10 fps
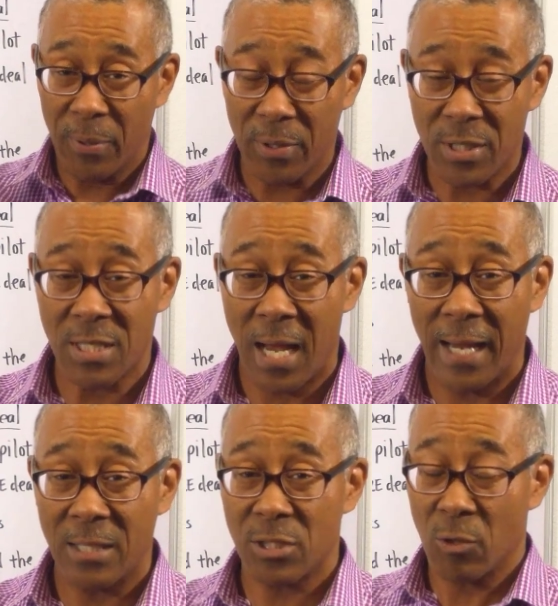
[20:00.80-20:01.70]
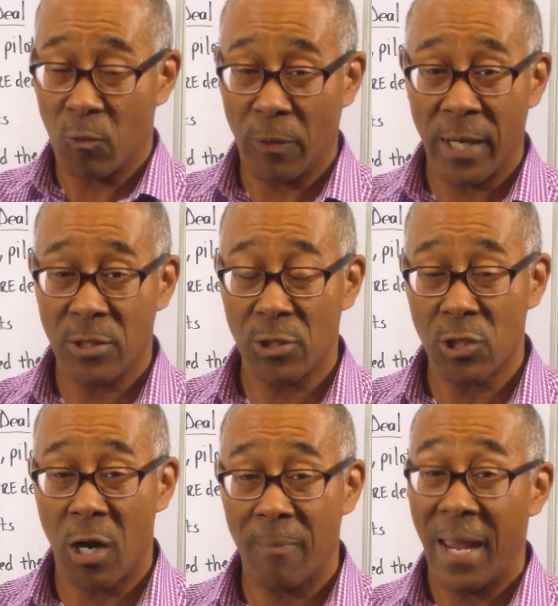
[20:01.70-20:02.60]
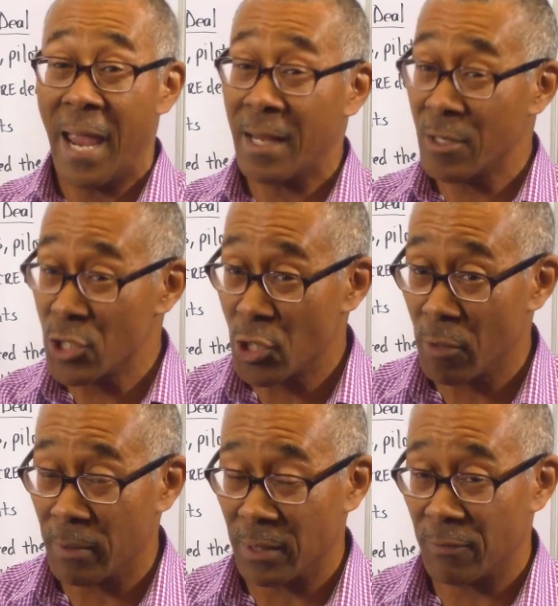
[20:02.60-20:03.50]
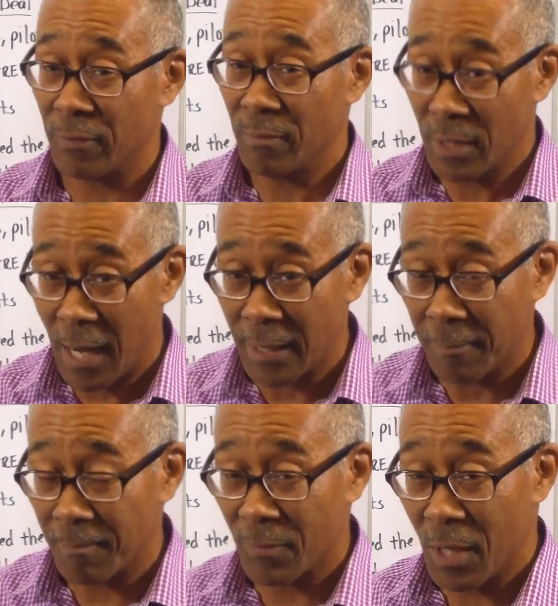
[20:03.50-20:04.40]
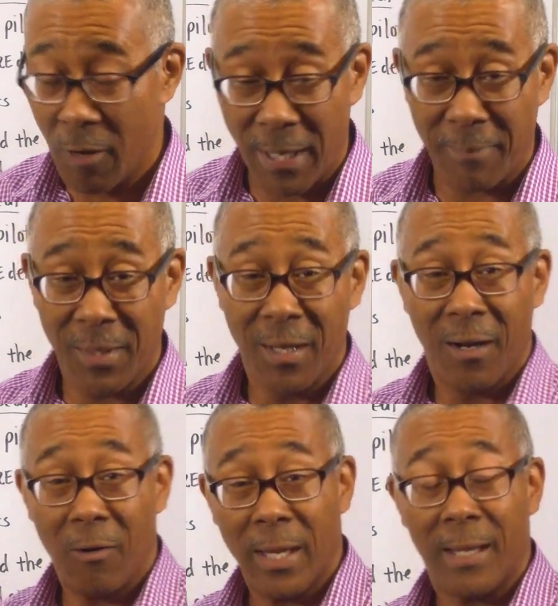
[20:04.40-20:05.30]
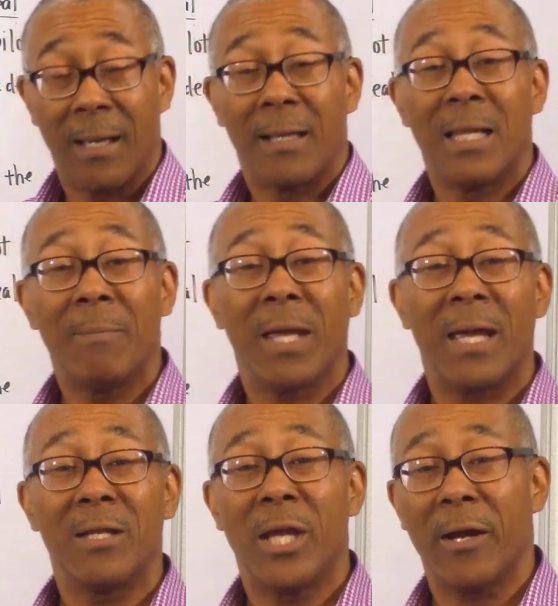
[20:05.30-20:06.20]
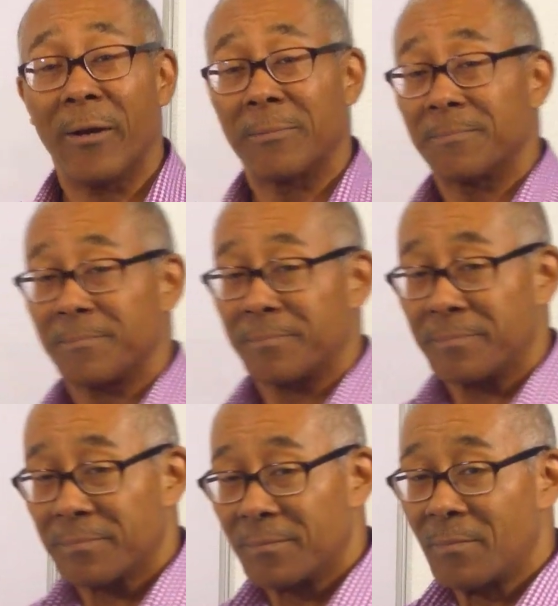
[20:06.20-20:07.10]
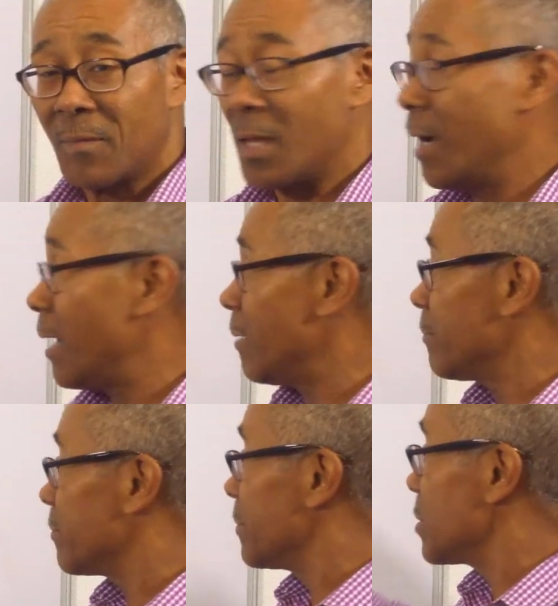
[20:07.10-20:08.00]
precise, razor sharp, and conservative. Got it? All right. Okay, let me end here. Um,